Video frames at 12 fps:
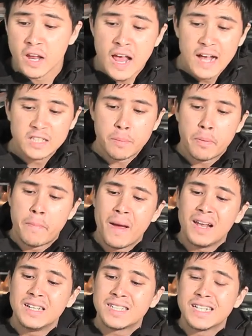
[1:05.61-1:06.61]
as the
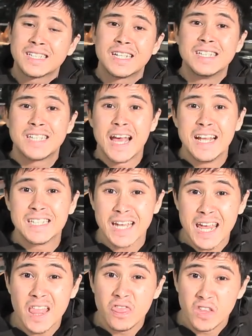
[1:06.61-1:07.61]
propellant is contained
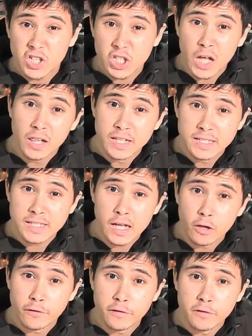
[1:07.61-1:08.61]
in the shell
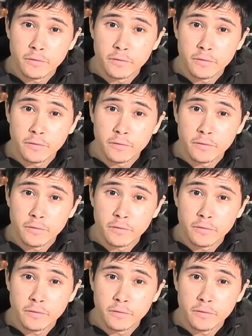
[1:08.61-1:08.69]
itself.